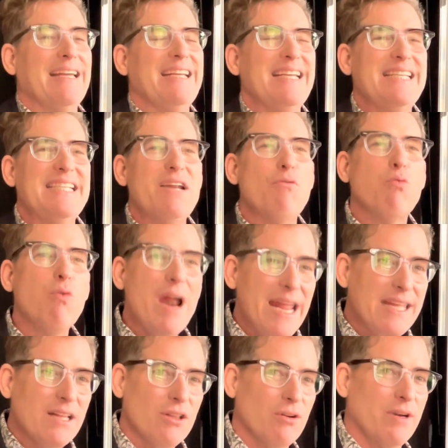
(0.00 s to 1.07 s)
is
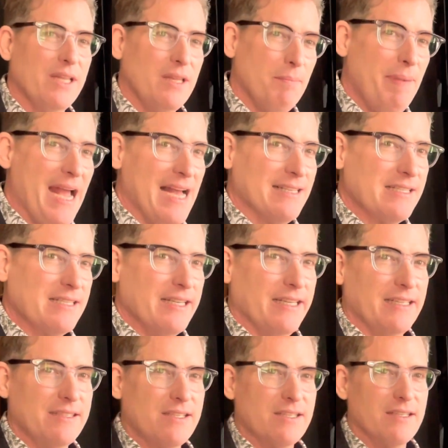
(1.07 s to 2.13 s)
irregular in the past
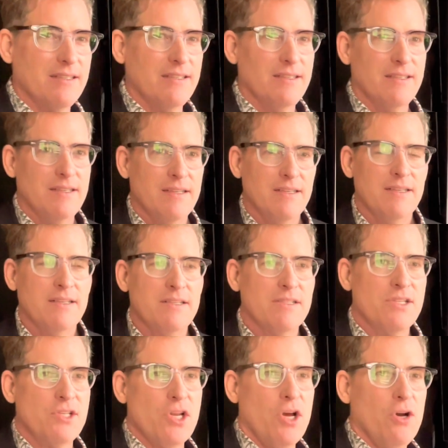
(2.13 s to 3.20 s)
tense.
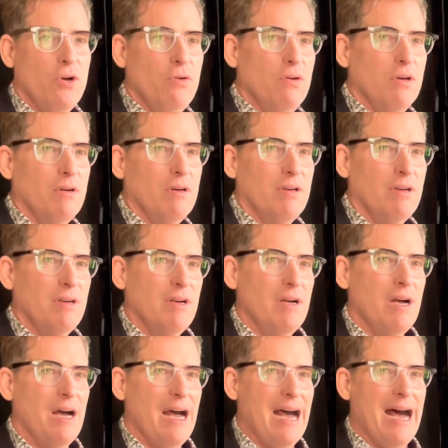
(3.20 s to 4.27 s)
So,
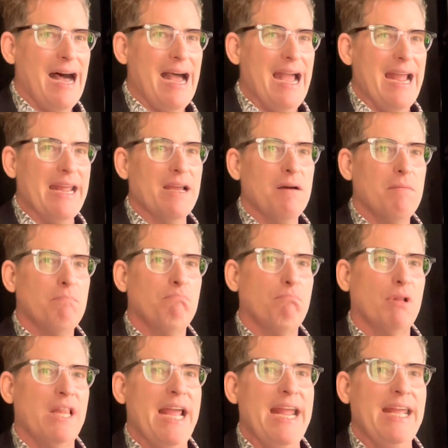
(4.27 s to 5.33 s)
I
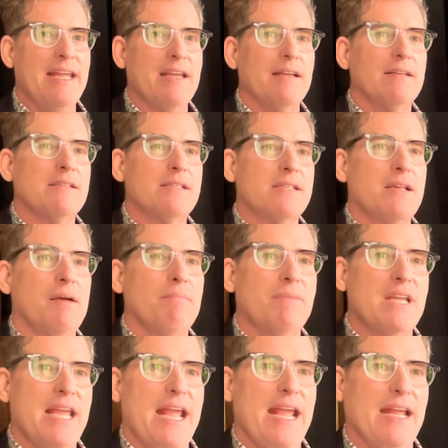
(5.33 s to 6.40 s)
blank some
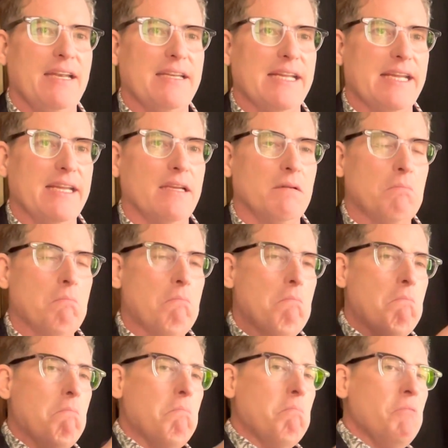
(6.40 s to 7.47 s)
candy
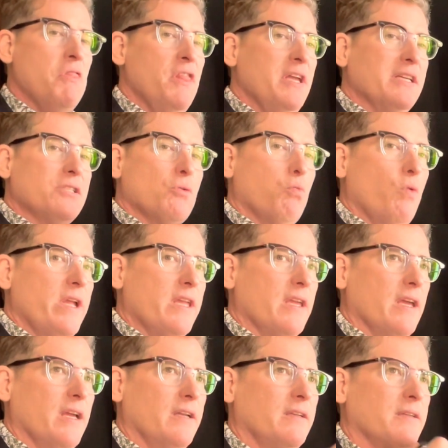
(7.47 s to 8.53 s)
this
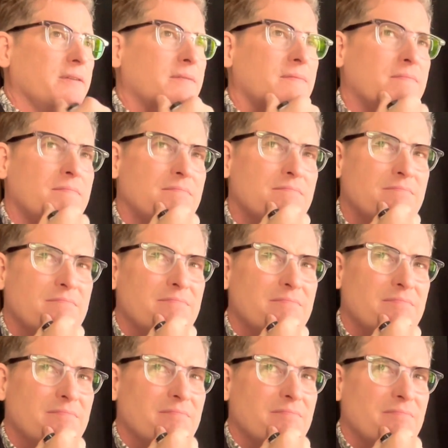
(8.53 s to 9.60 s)
weekend.
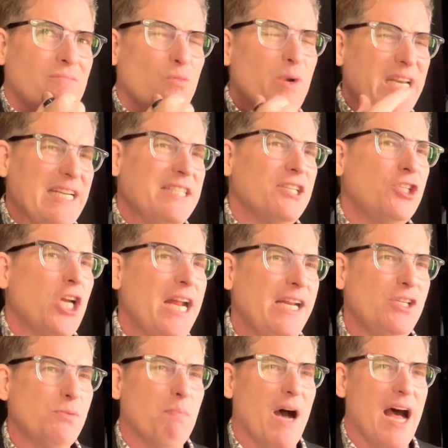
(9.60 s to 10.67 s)
We need to
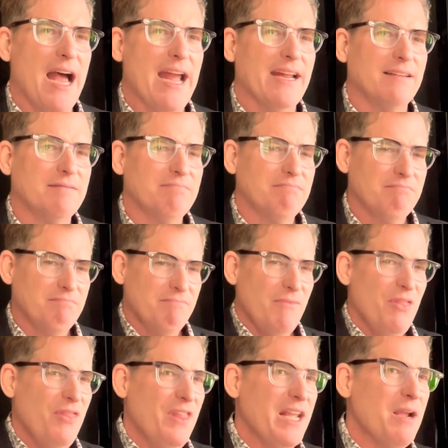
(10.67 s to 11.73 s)
change by.
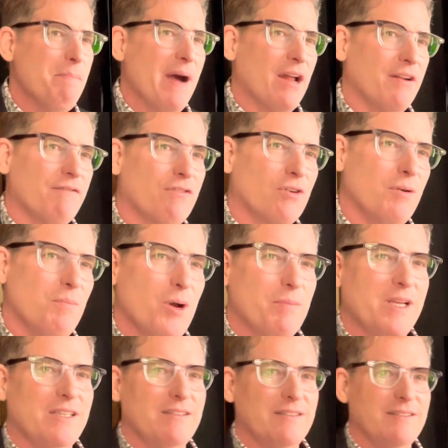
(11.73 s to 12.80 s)
Think about it for a
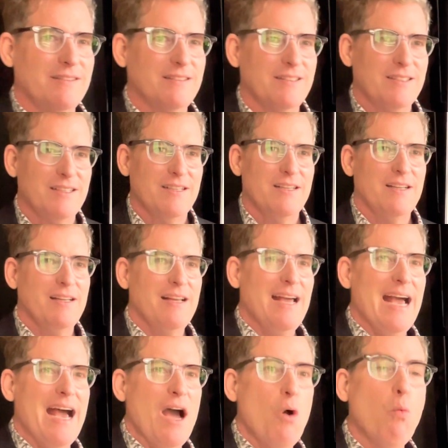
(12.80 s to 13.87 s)
moment.
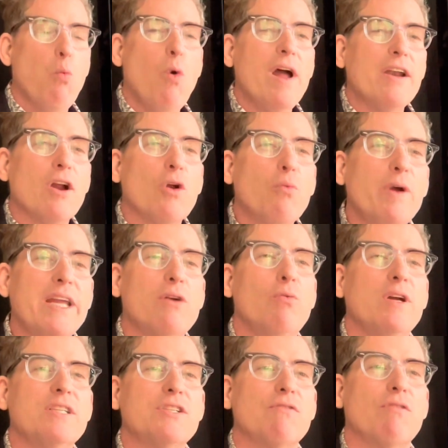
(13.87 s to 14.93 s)
What are we going to